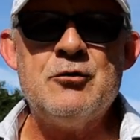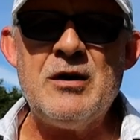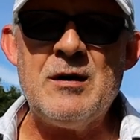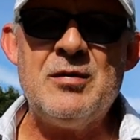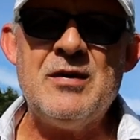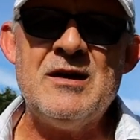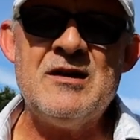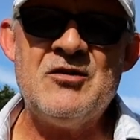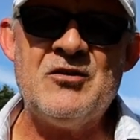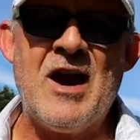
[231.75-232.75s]
Grip,
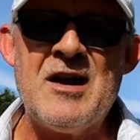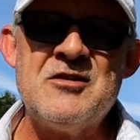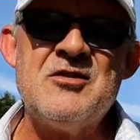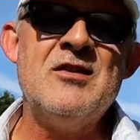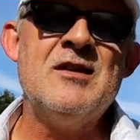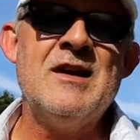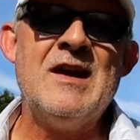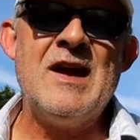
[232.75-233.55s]
stance,